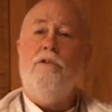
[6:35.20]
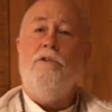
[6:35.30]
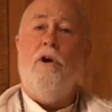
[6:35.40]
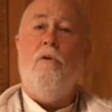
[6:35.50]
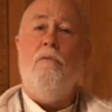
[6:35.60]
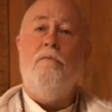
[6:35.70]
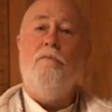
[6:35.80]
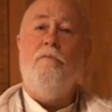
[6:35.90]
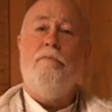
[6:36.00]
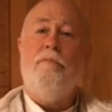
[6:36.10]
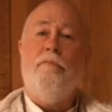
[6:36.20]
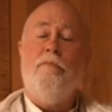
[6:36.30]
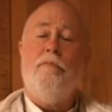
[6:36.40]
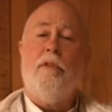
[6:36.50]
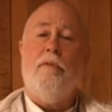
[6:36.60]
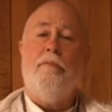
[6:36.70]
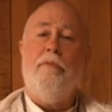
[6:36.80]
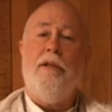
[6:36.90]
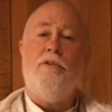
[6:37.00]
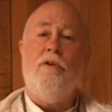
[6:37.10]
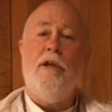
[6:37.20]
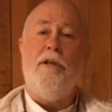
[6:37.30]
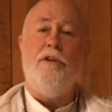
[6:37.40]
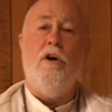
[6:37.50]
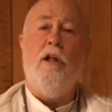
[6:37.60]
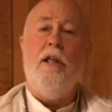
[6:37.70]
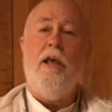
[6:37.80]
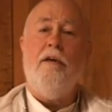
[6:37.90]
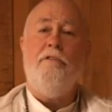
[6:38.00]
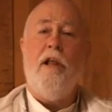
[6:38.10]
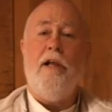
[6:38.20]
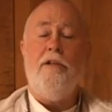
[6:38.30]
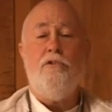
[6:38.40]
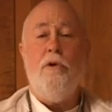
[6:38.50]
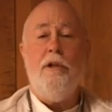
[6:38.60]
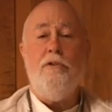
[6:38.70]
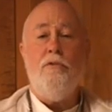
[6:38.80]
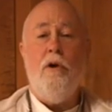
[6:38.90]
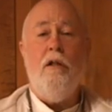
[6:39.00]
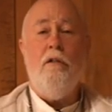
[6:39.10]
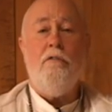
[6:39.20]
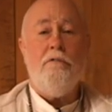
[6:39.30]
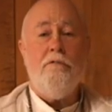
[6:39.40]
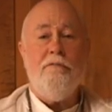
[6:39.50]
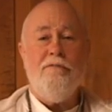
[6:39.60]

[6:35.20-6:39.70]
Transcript: So that's great. Y'all have a nice 2012.